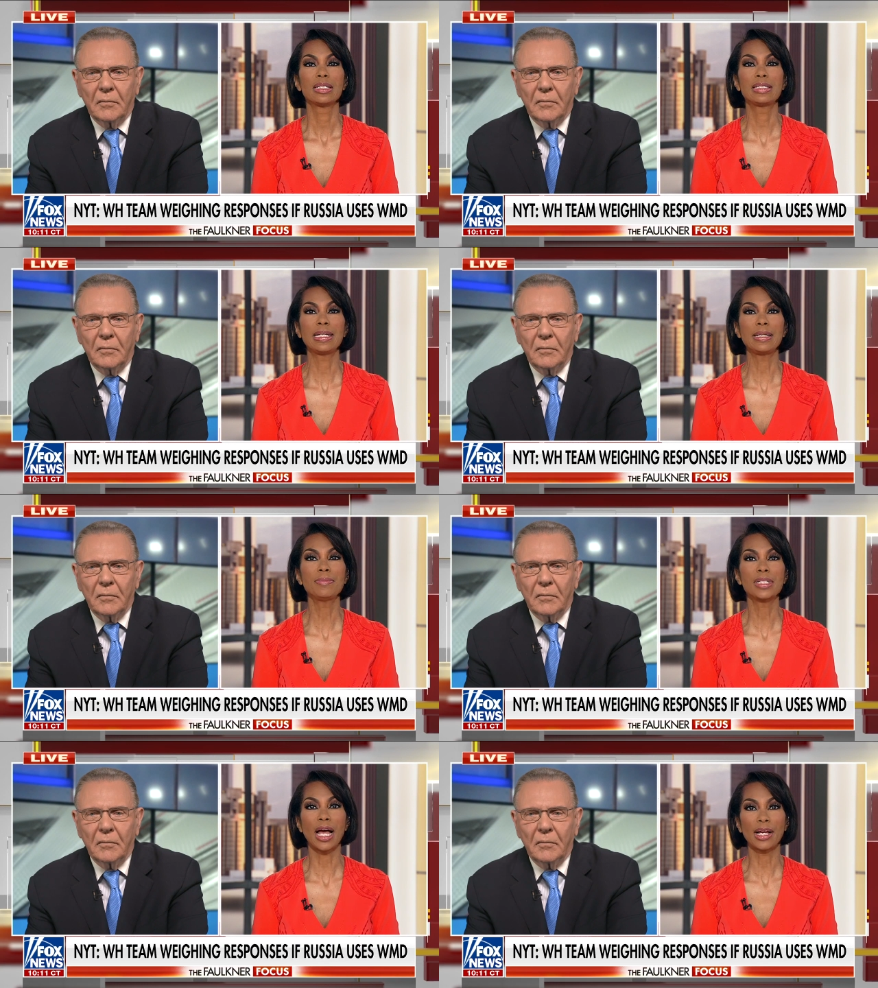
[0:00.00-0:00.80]

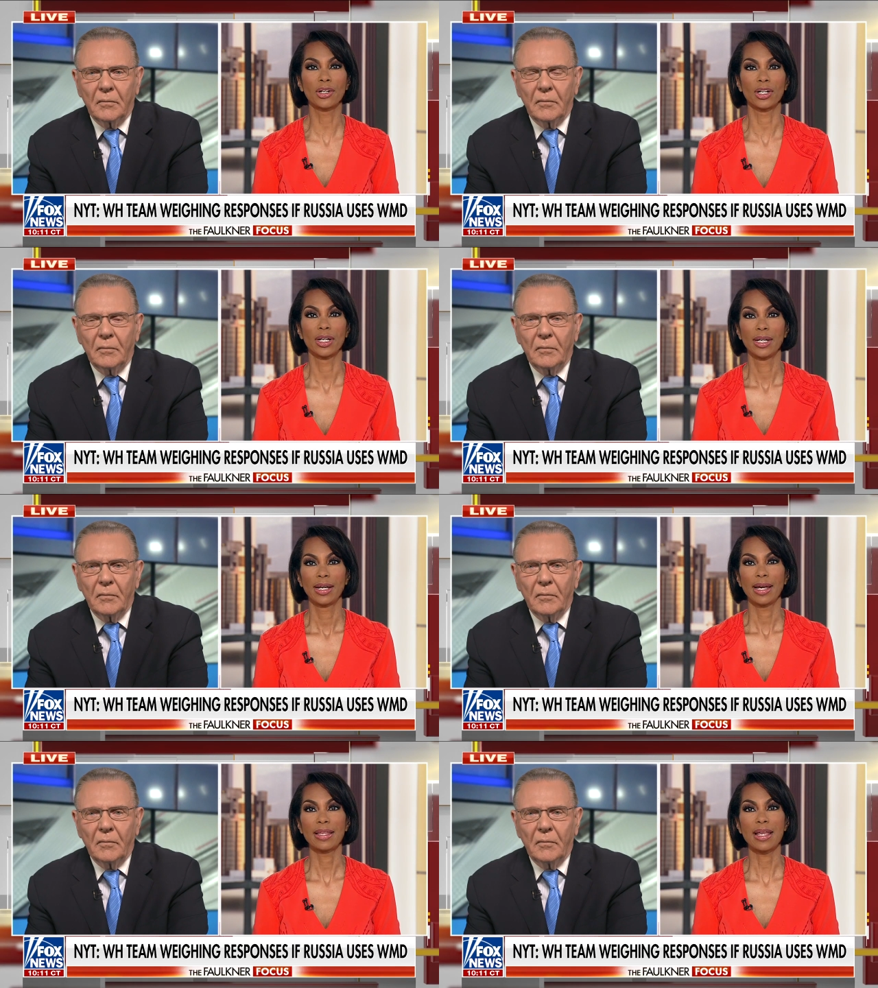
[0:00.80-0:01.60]
Speaker 1: Team Tiger,
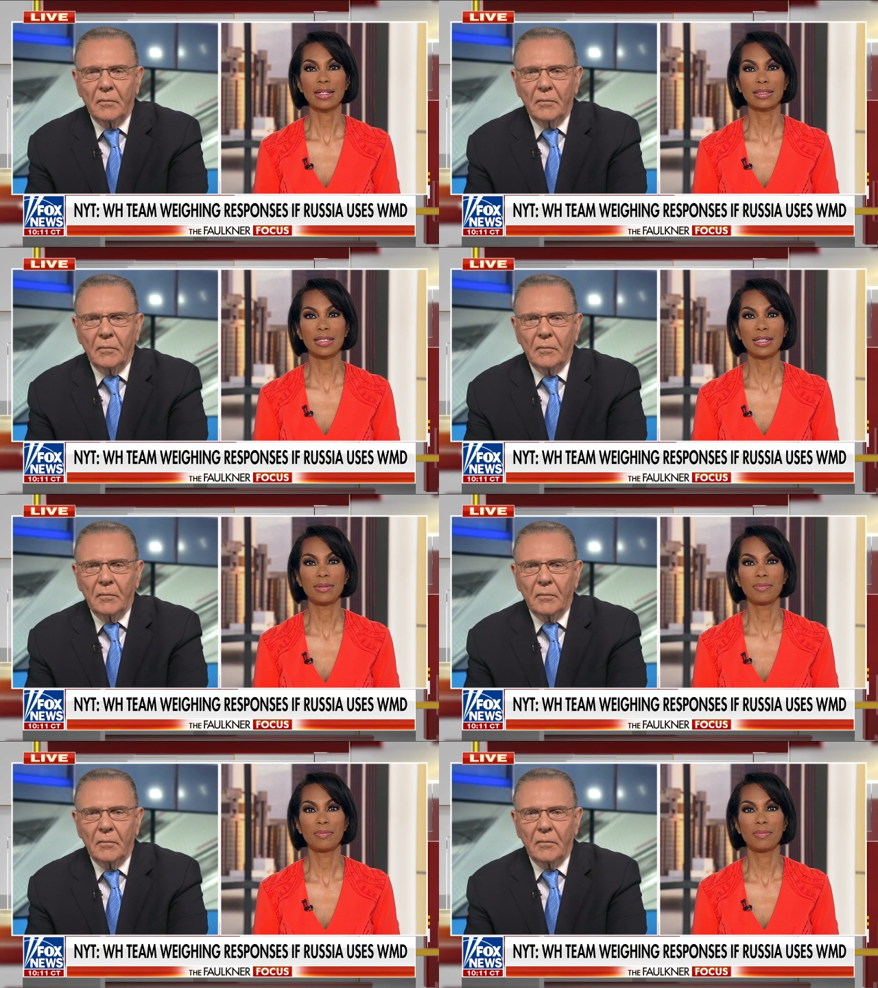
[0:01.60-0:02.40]
and that
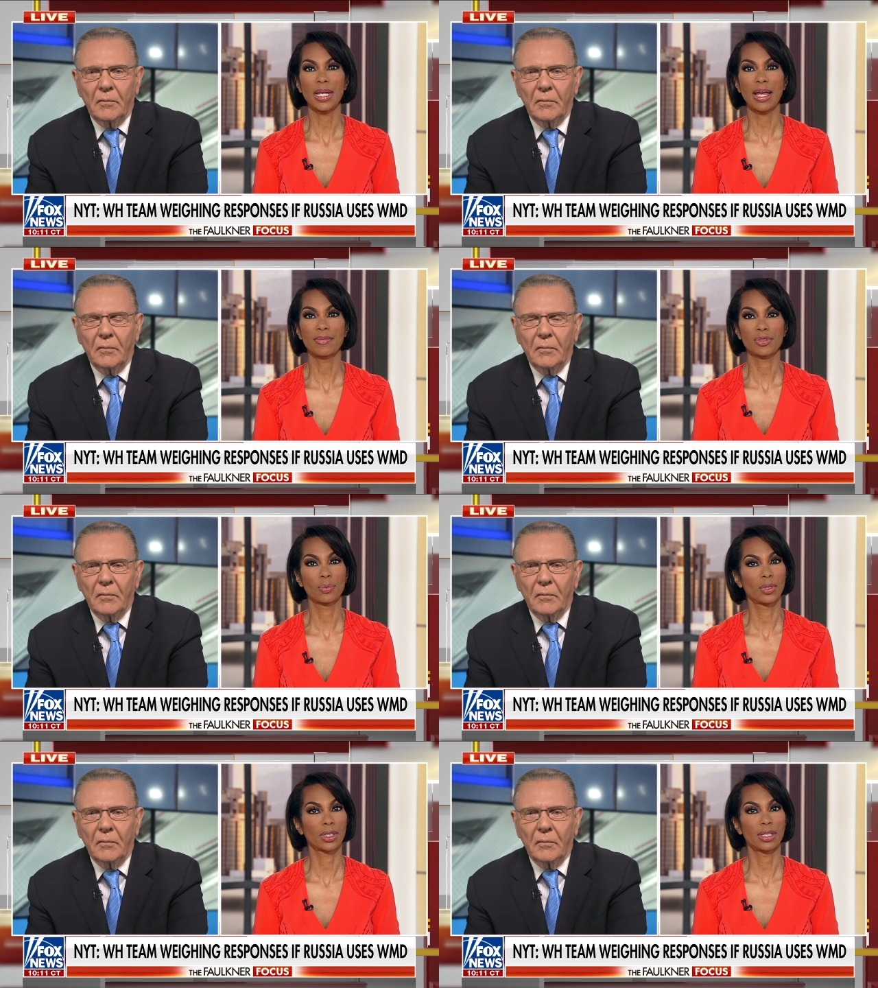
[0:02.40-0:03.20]
team may have its
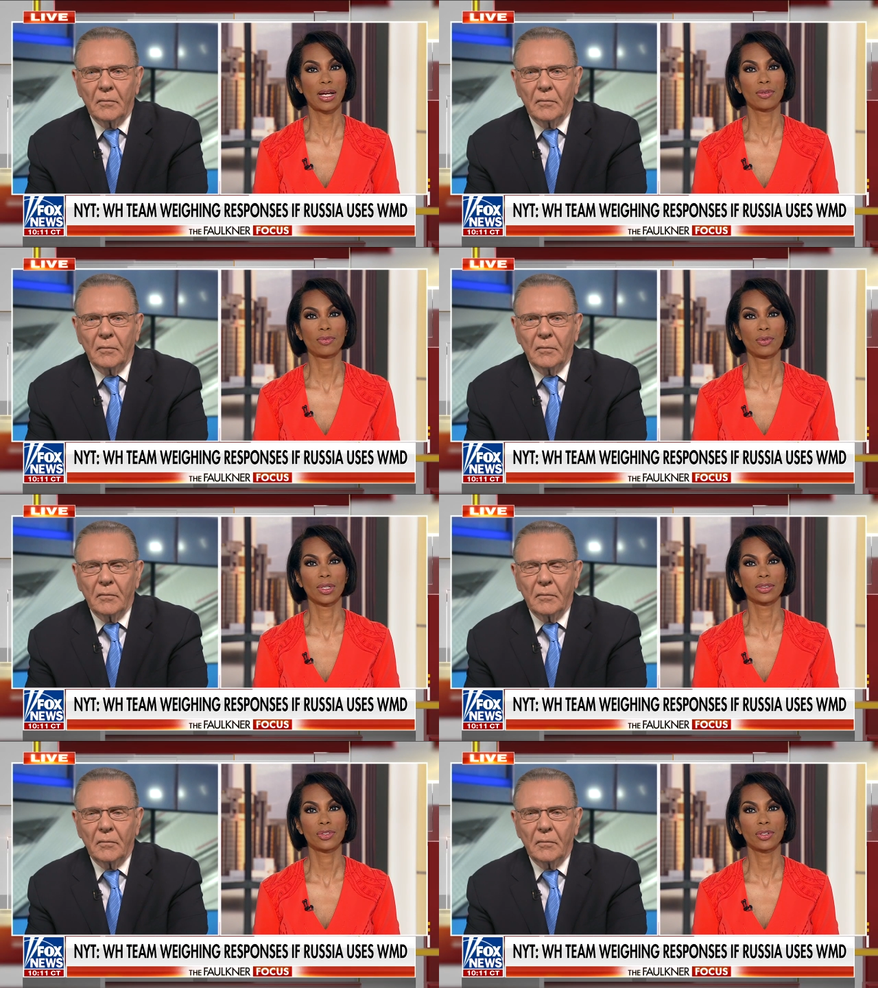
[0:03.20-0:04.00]
work cut out for
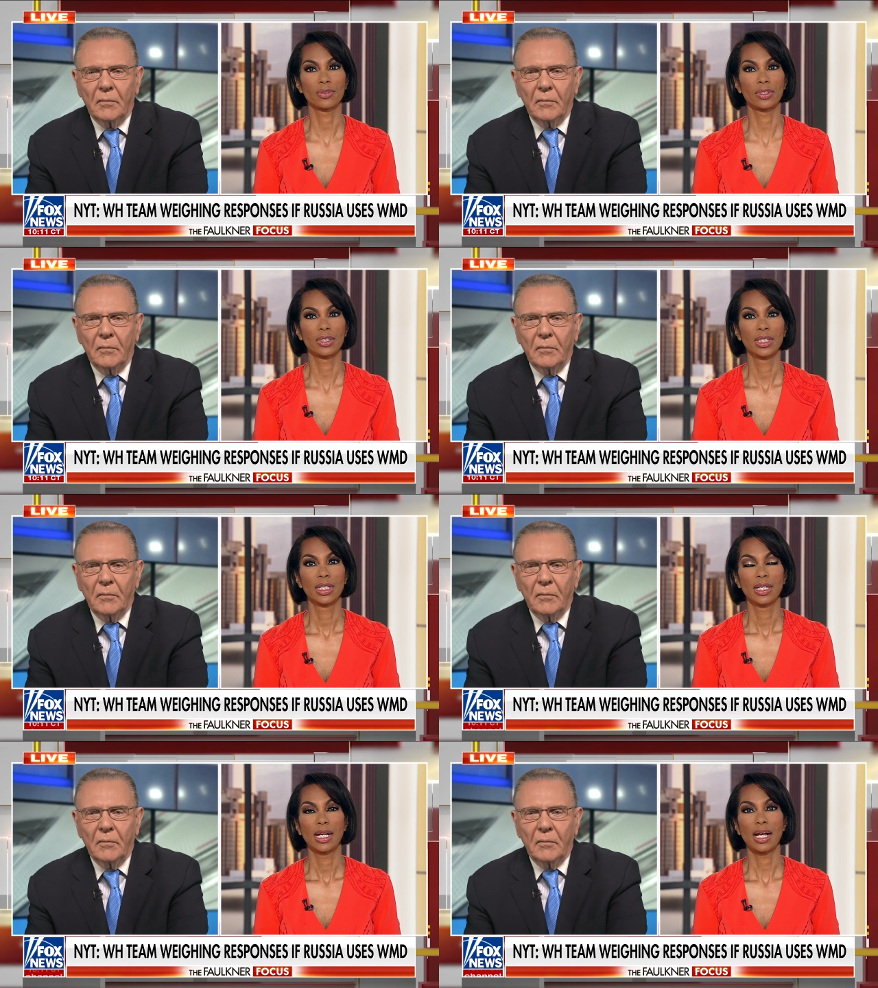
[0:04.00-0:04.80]
it, General.
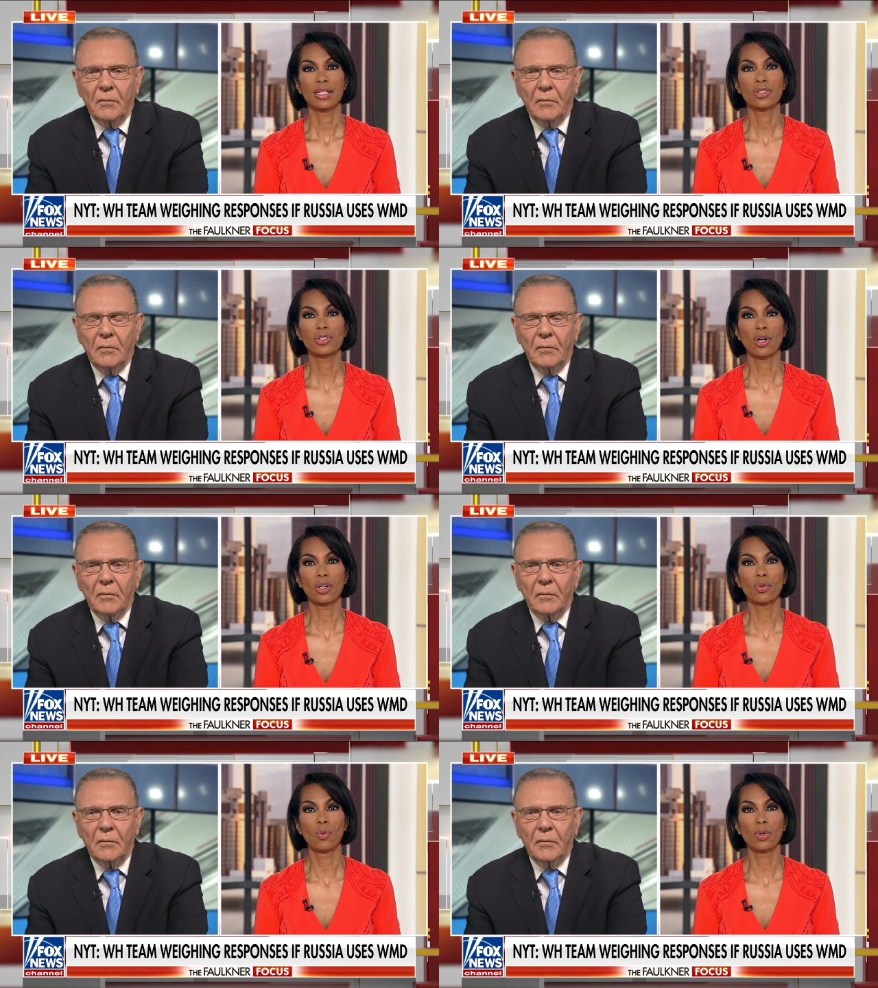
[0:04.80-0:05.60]
A
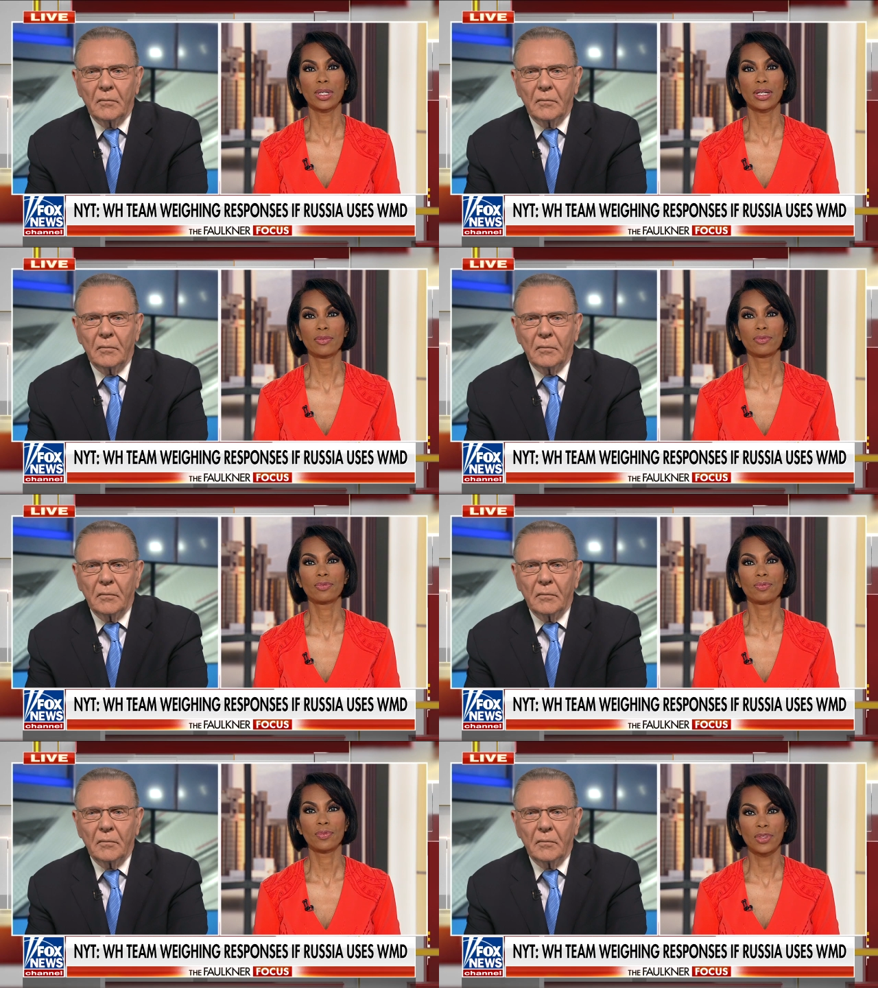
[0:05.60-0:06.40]
stark warning
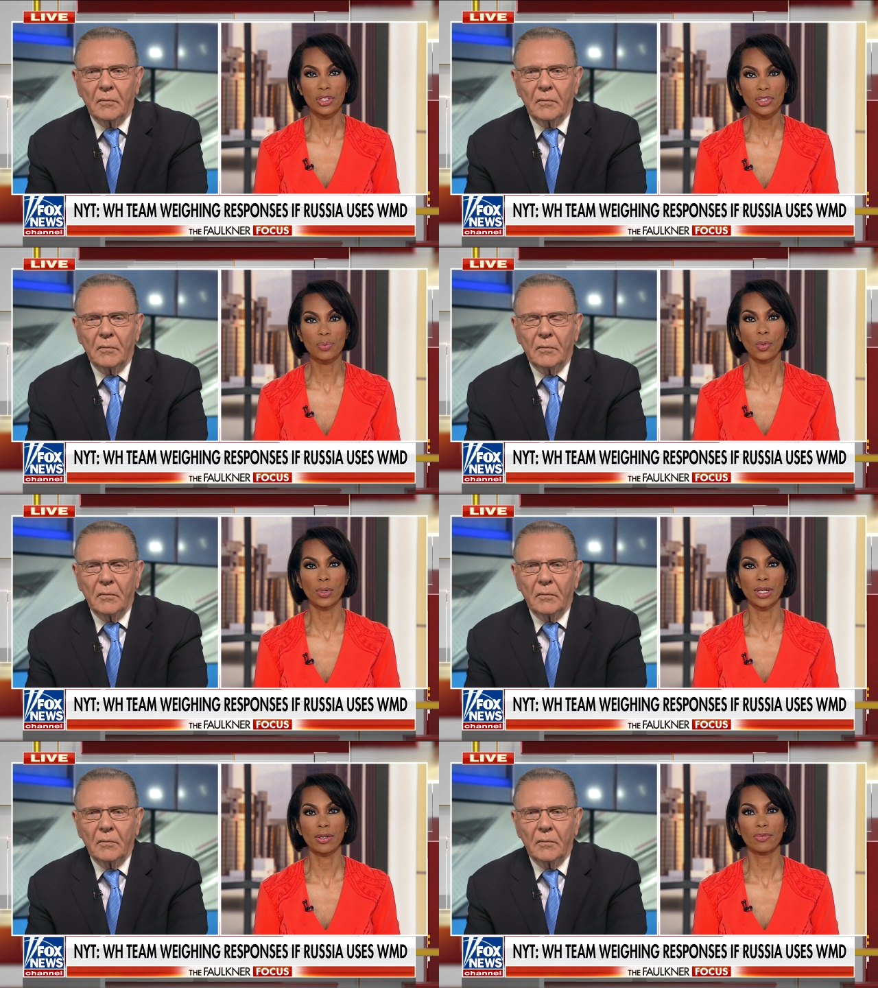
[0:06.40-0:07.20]
this
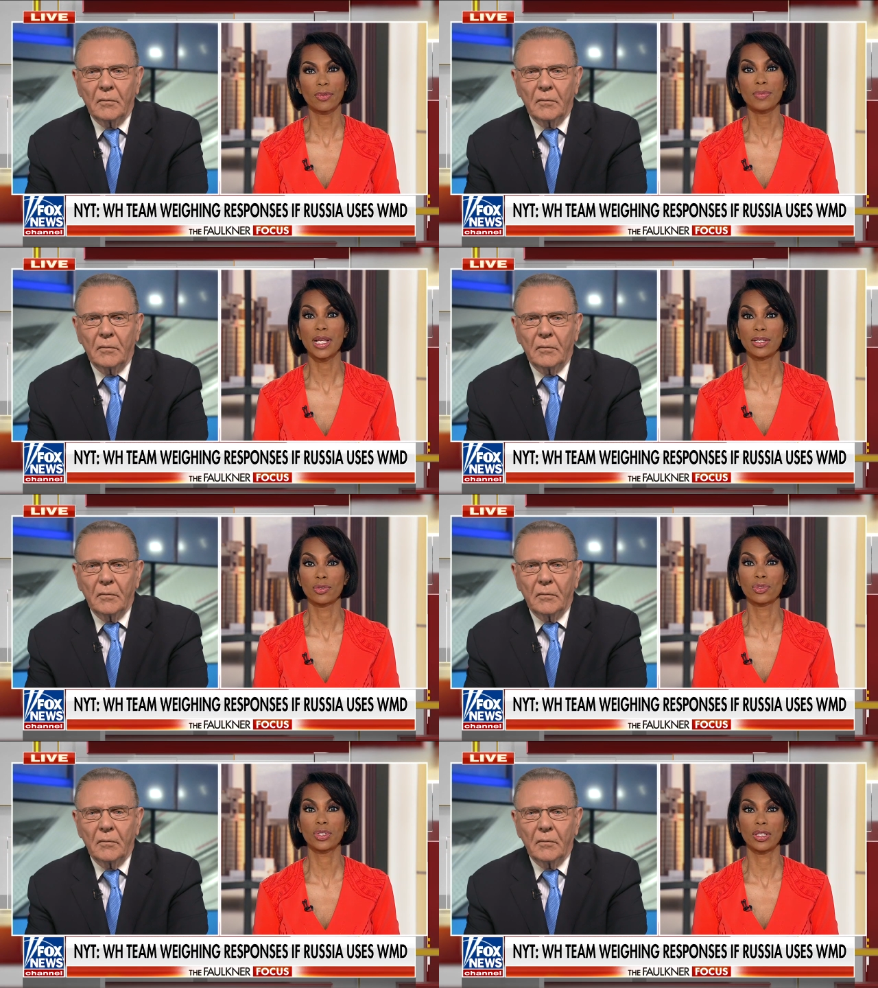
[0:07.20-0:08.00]
morning from
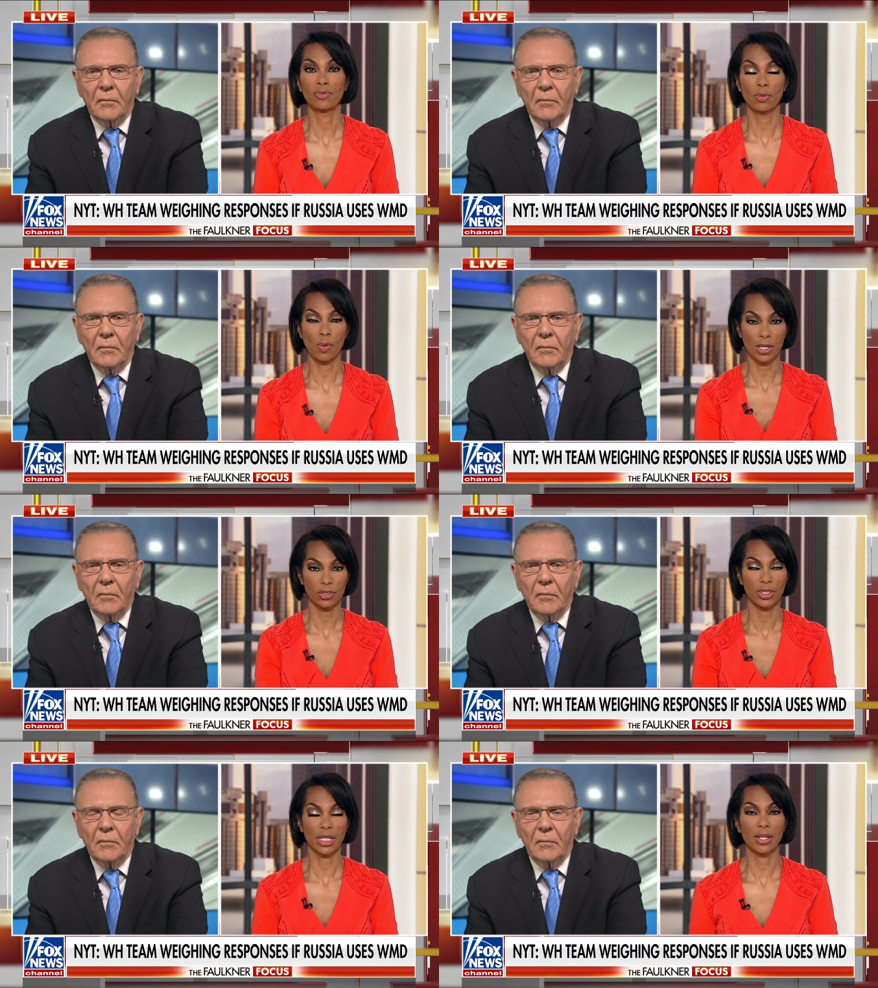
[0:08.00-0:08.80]
NATO's chief. We'll
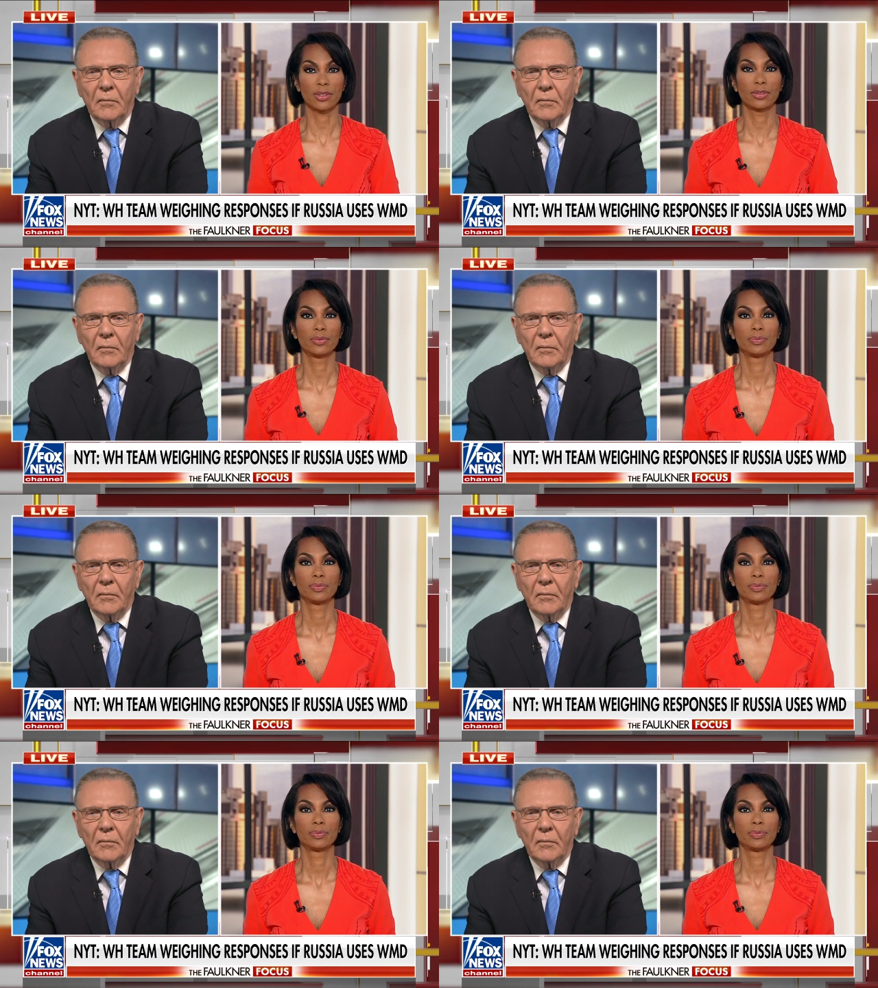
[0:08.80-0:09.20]
watch together.